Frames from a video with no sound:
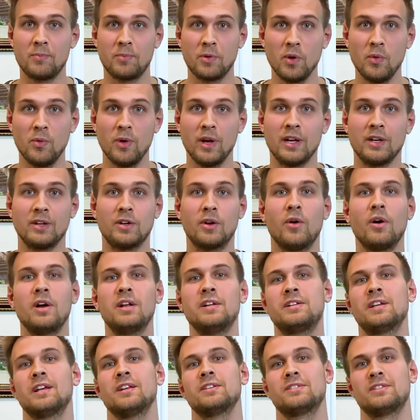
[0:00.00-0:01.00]
you win? Go ahead
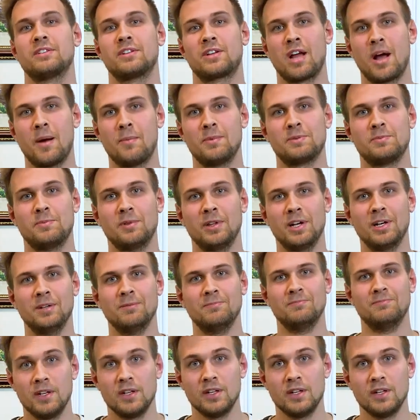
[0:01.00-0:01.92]
and tell us in the comments below.